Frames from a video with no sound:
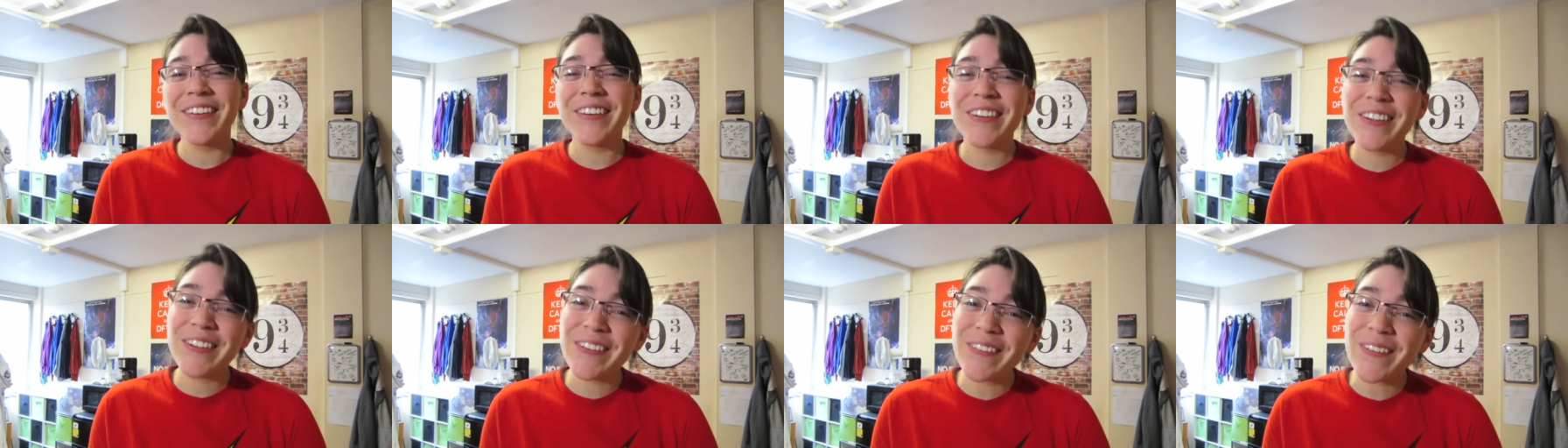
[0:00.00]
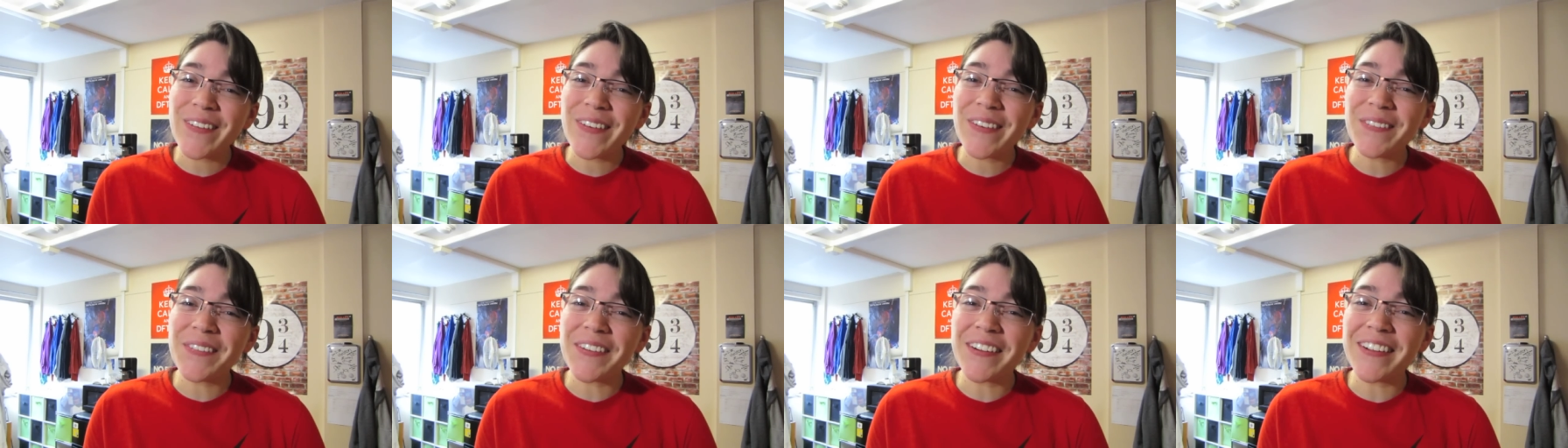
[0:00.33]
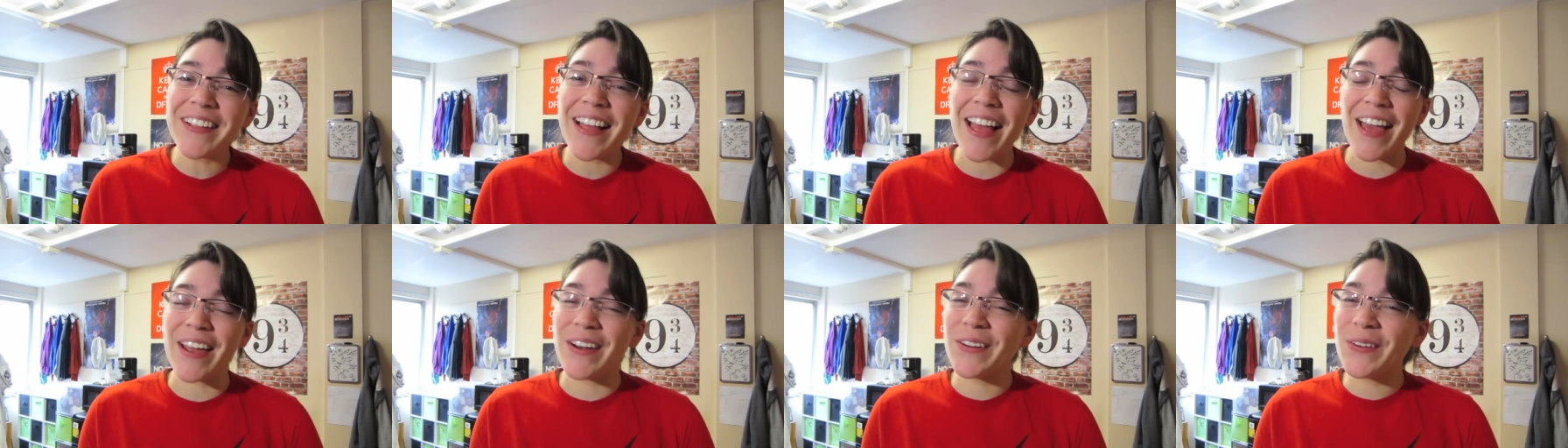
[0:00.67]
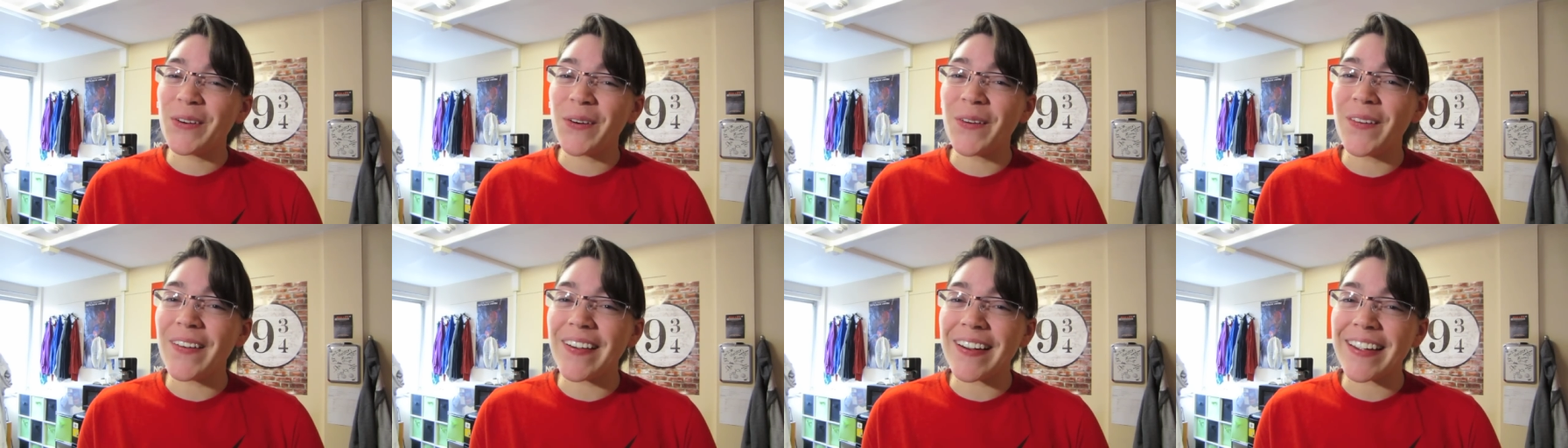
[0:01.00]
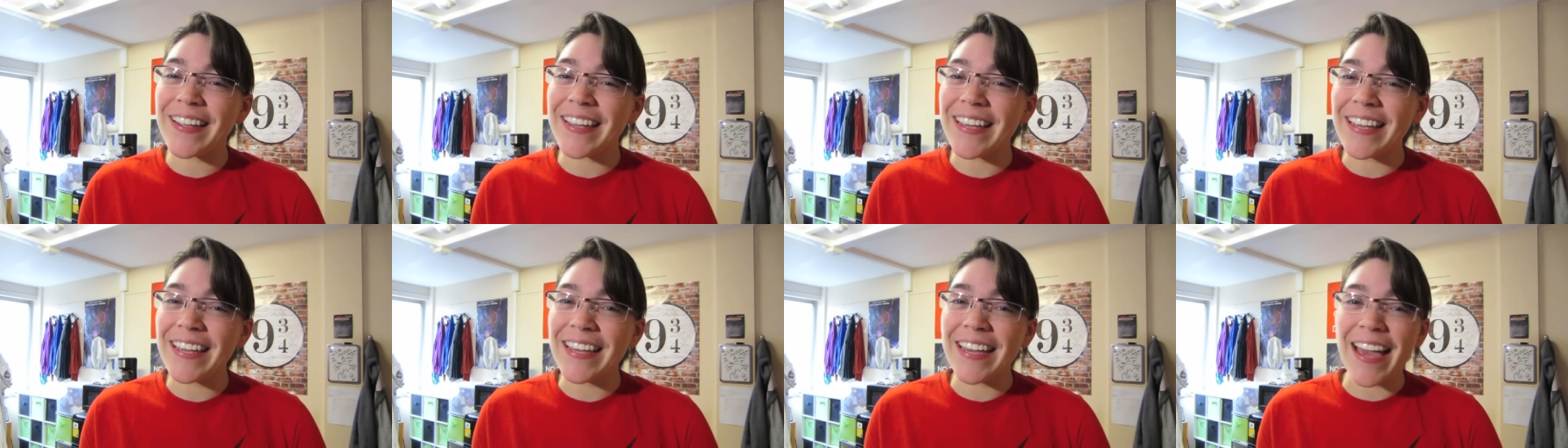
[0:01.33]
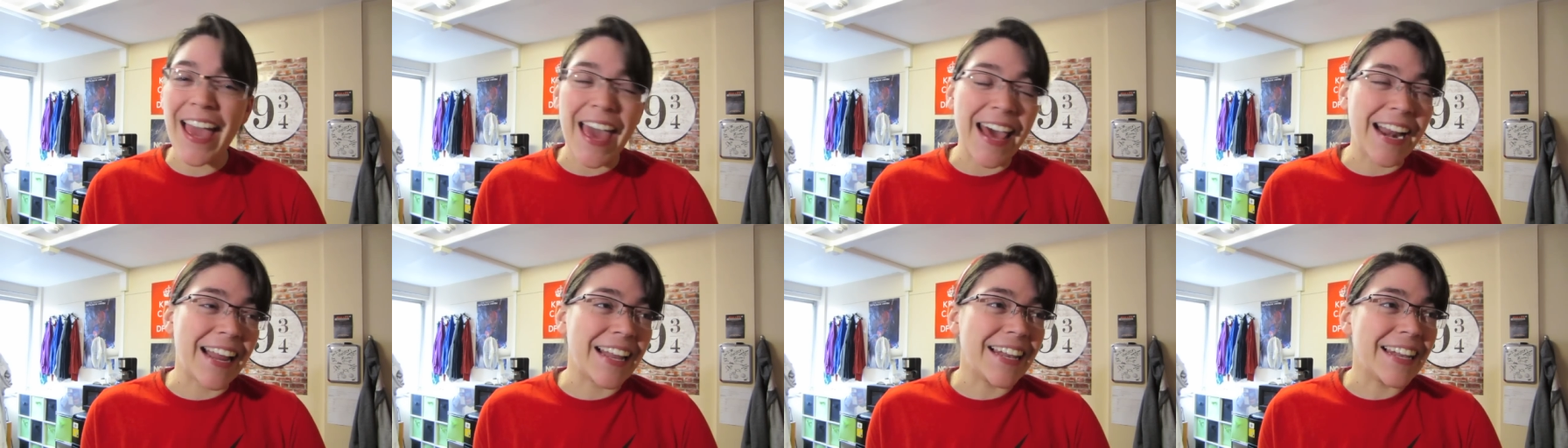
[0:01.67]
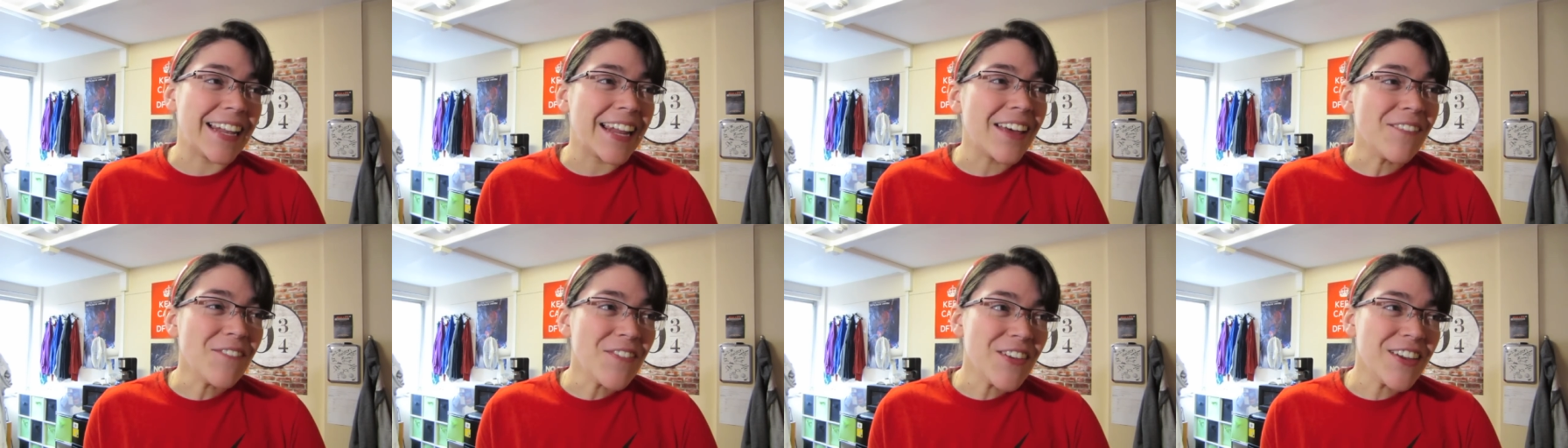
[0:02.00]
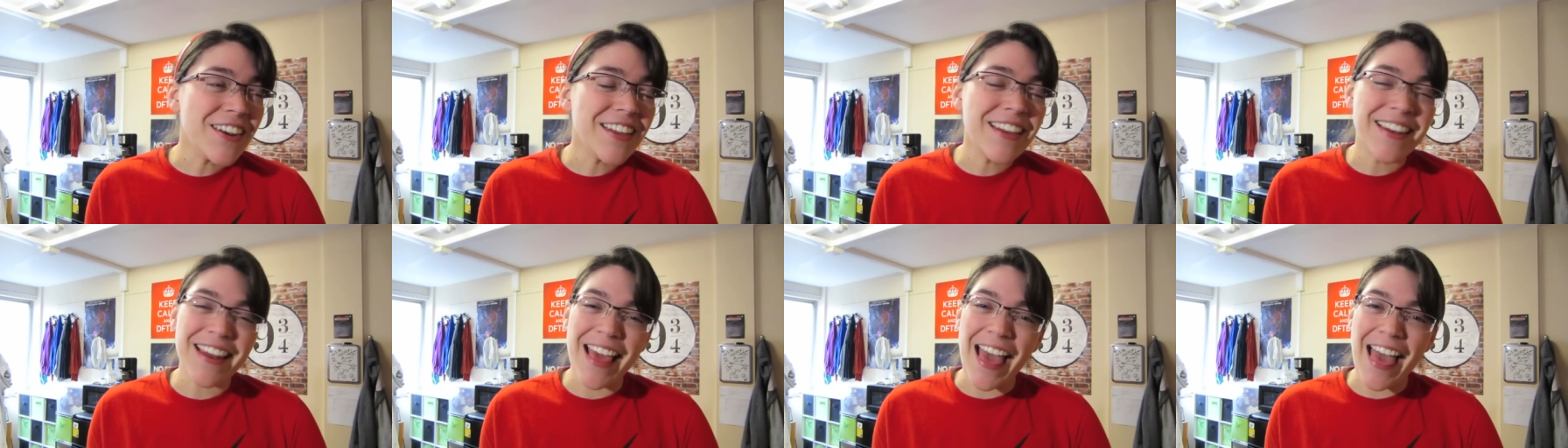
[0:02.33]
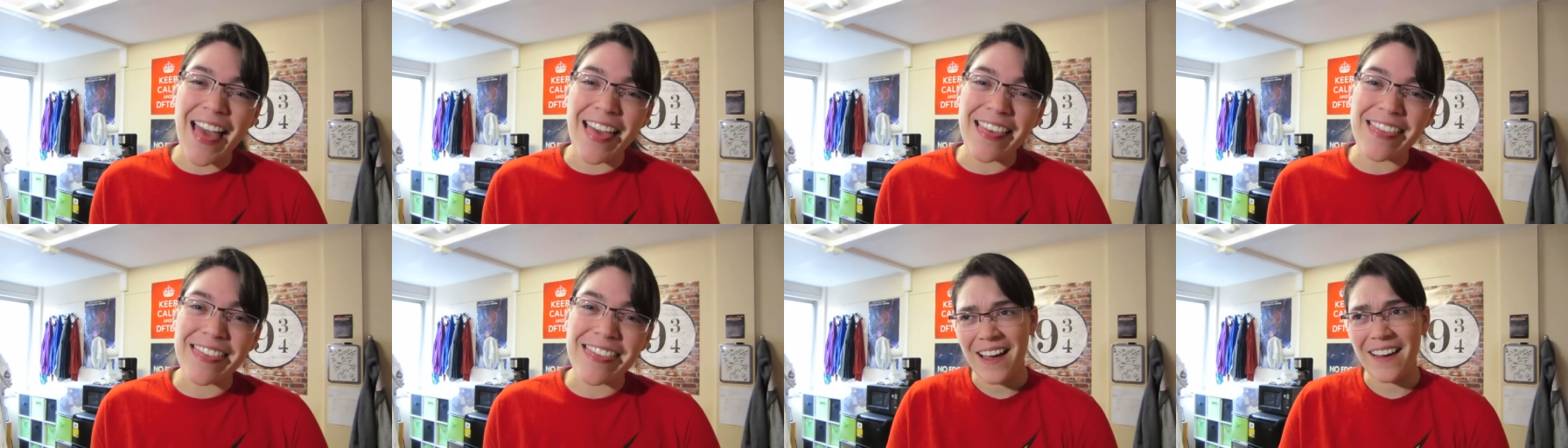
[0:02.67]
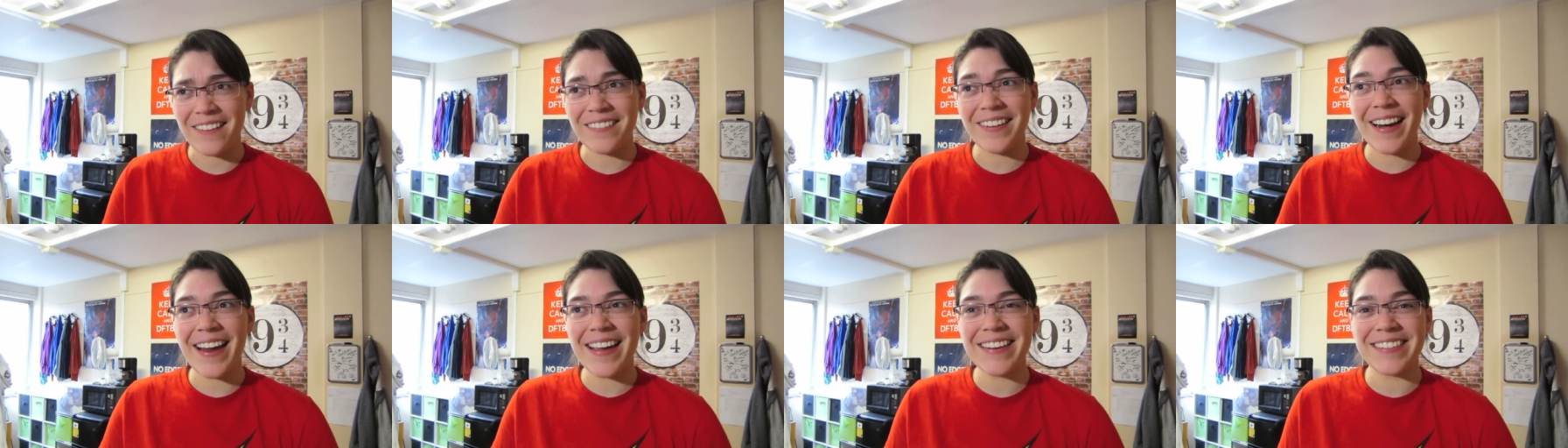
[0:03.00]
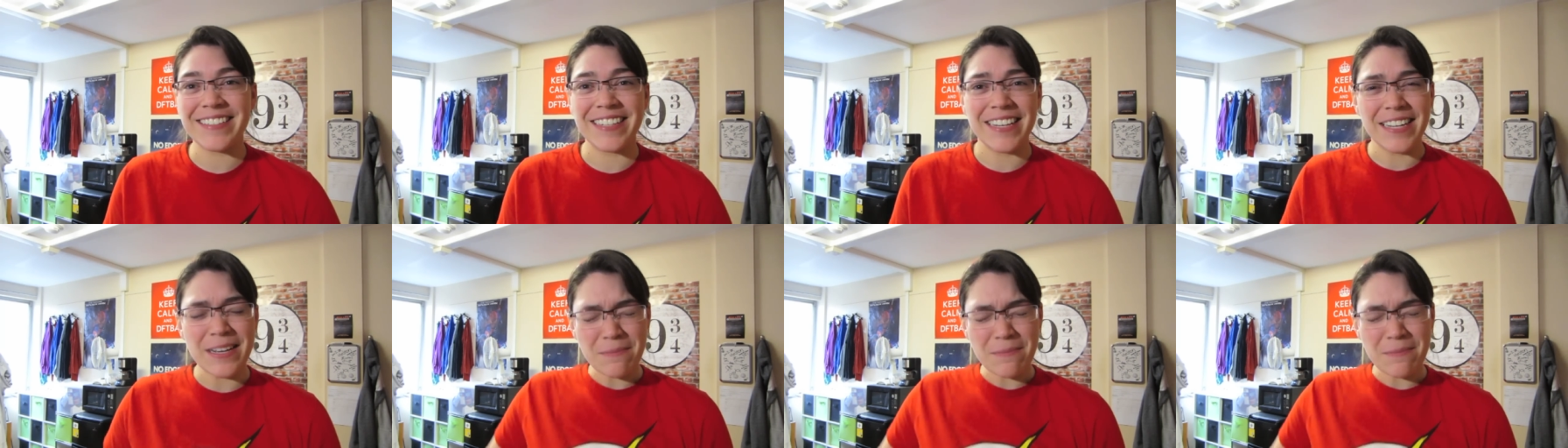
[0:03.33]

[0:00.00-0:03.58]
You're adorable and quirky, and I love you to death. Alright,